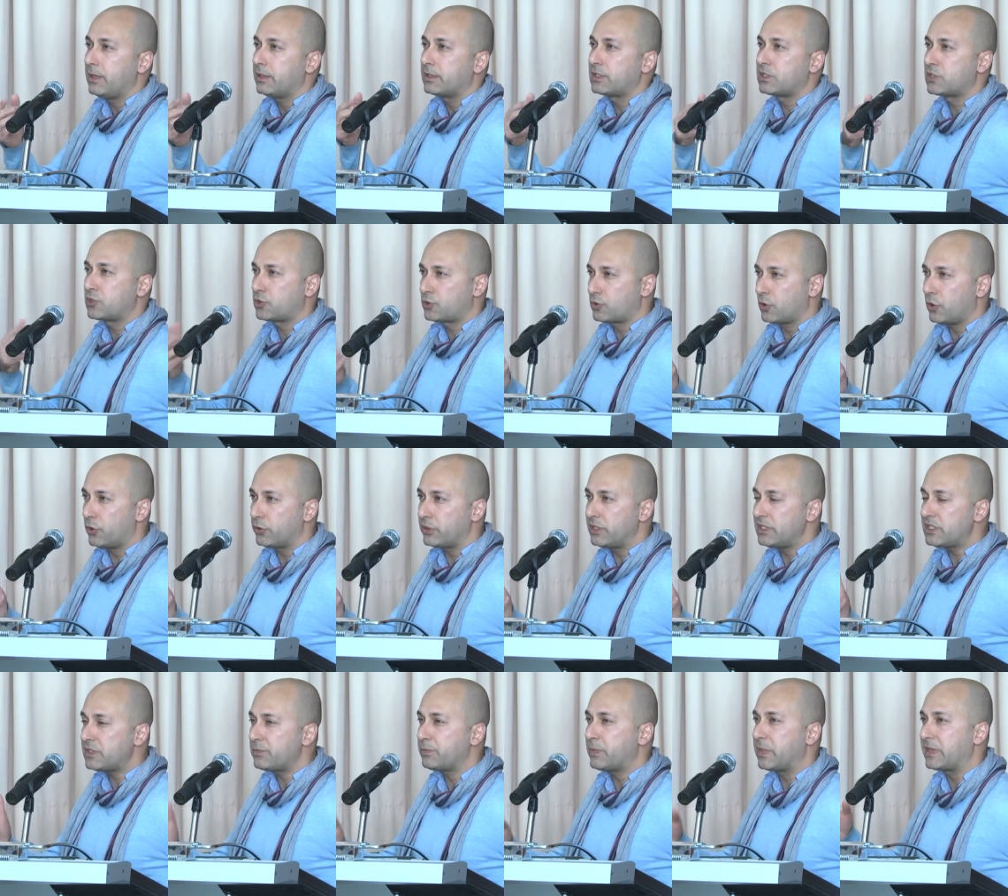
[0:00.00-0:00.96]

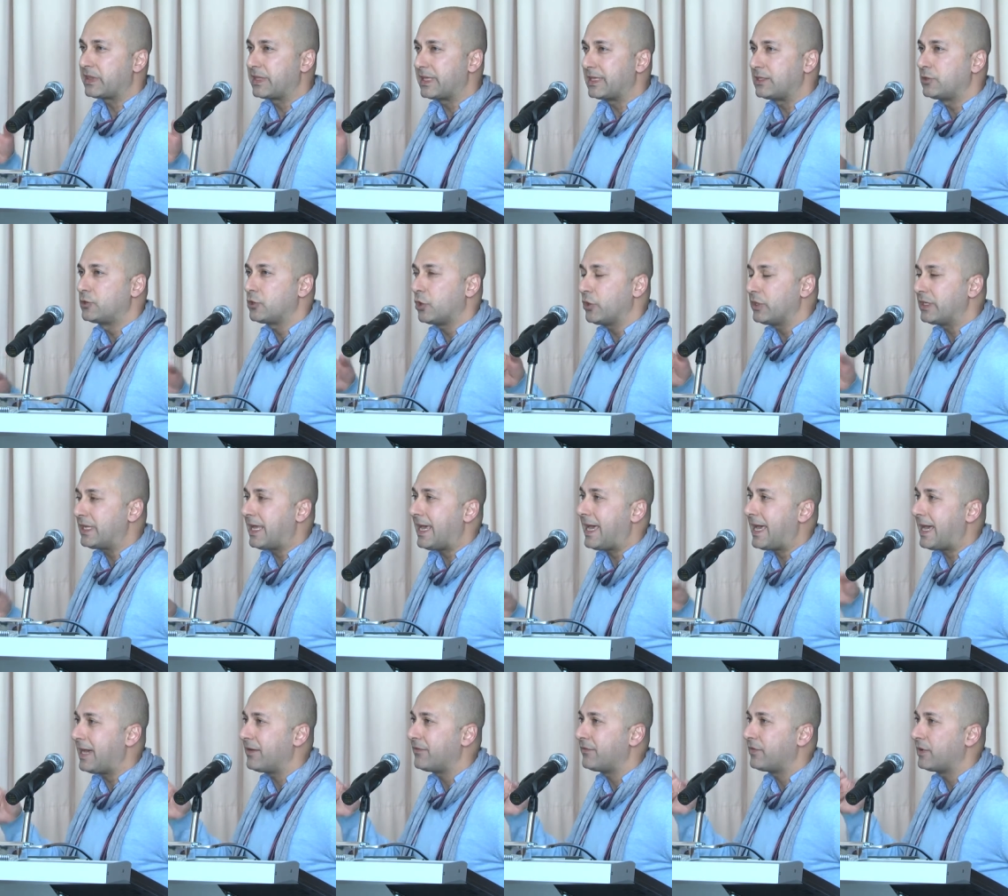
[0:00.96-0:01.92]
stories, but they don't
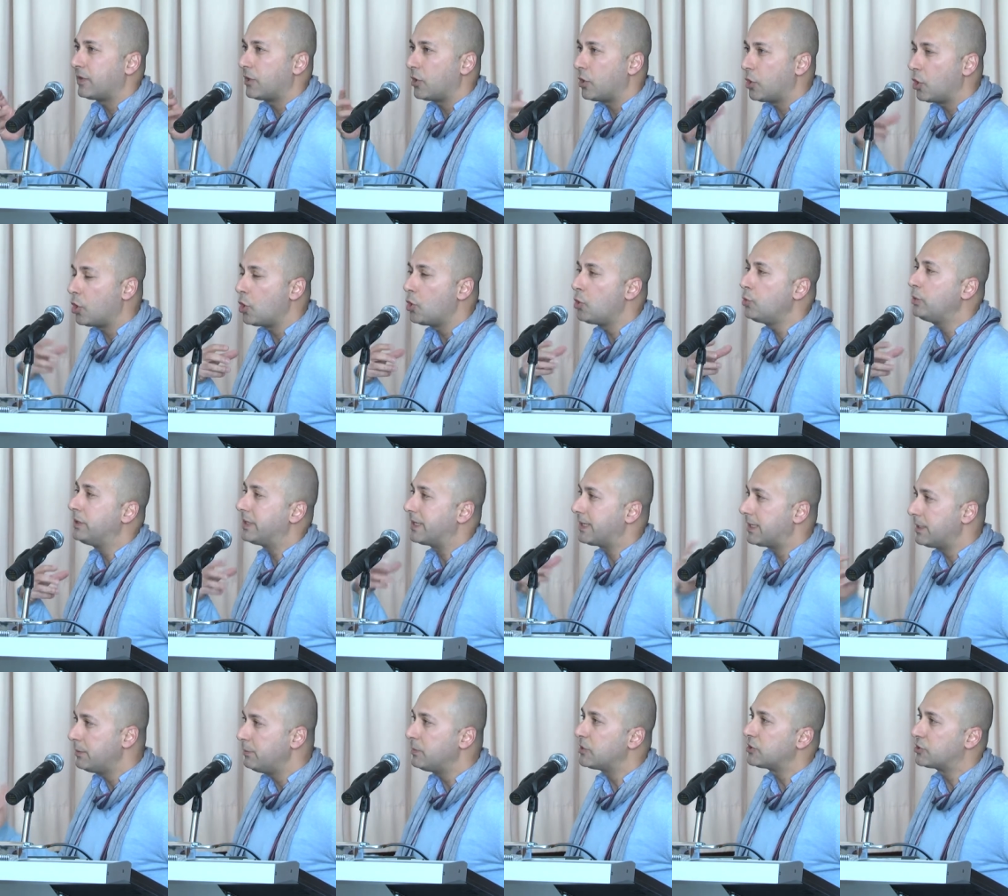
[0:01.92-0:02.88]
have own
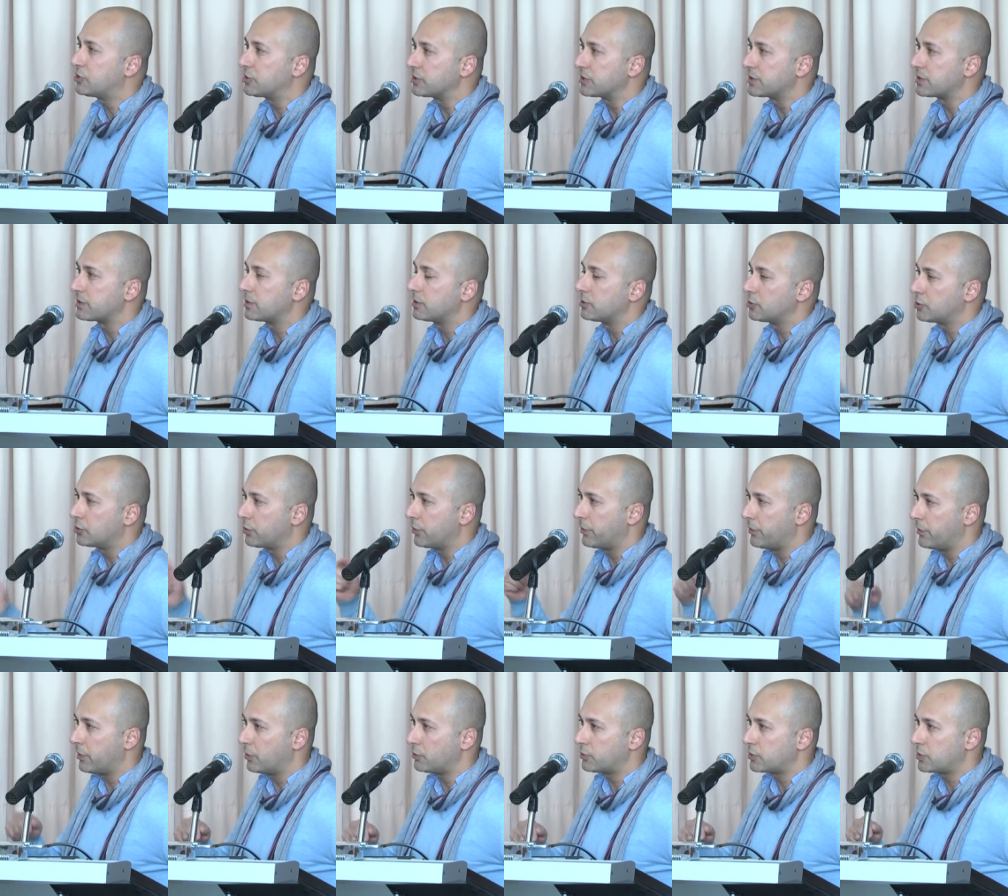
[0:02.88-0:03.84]
images to
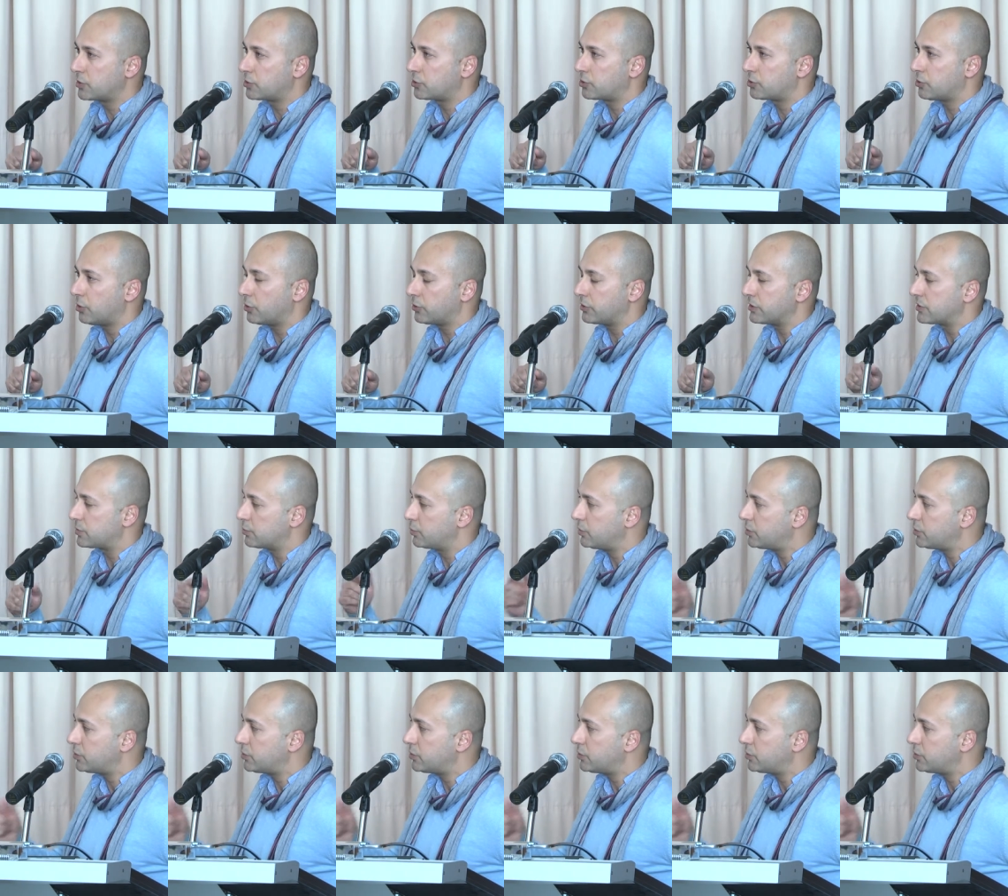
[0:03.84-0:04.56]
those stories,